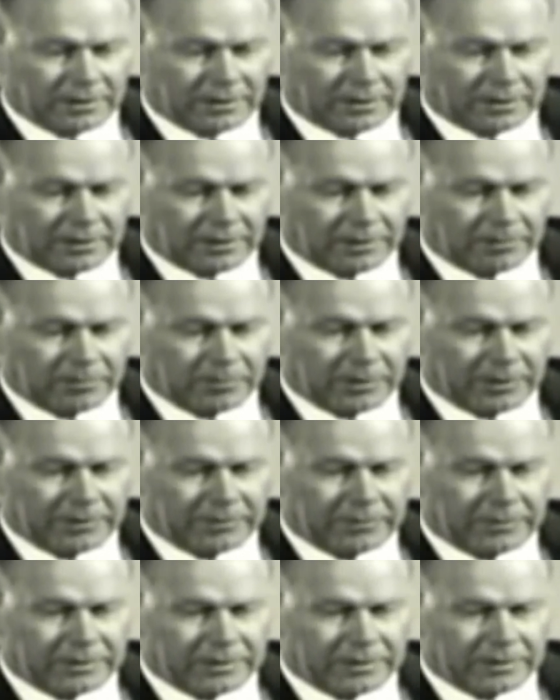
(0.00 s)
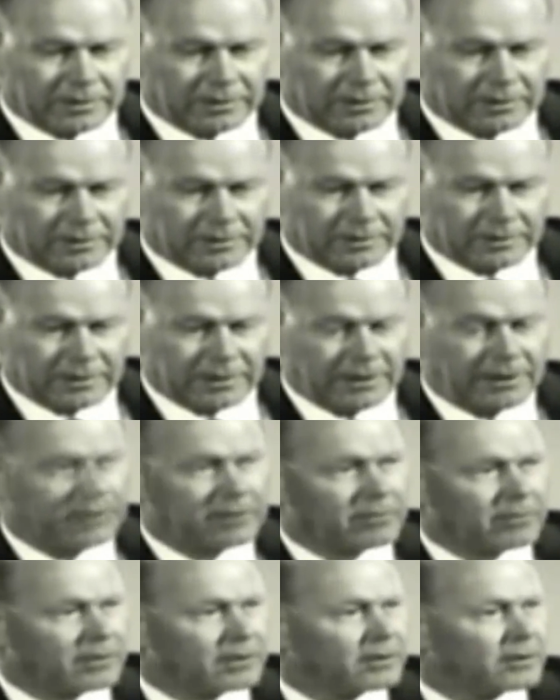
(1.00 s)
uh believing in uh,
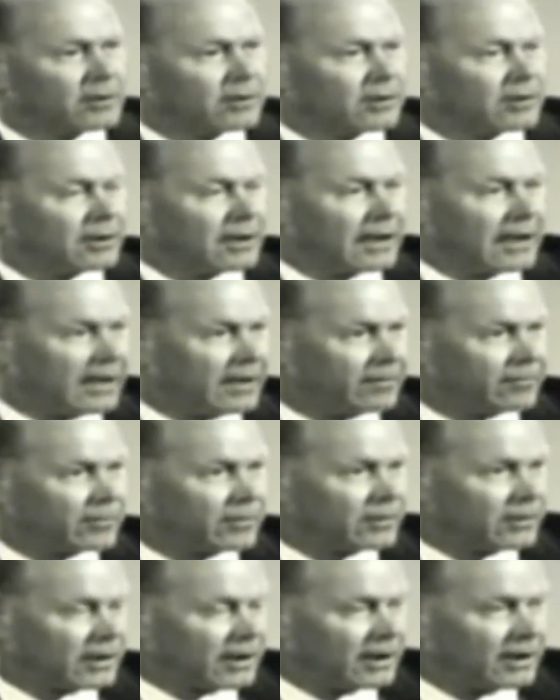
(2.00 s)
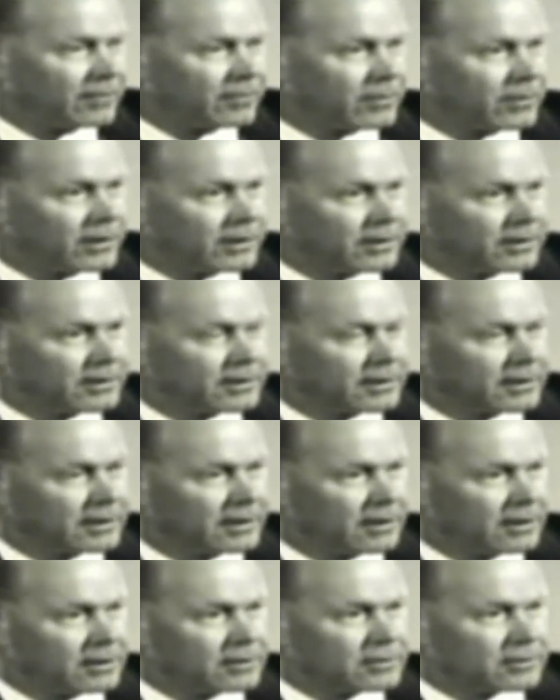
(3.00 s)
heaven or afterlife or anything
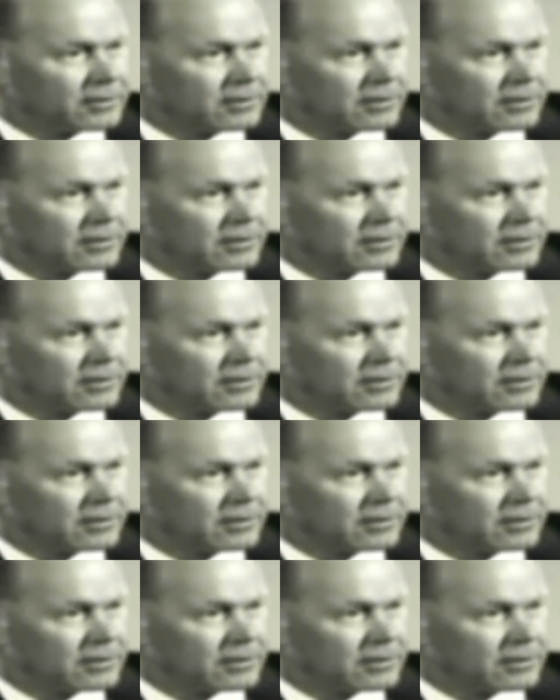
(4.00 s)
else.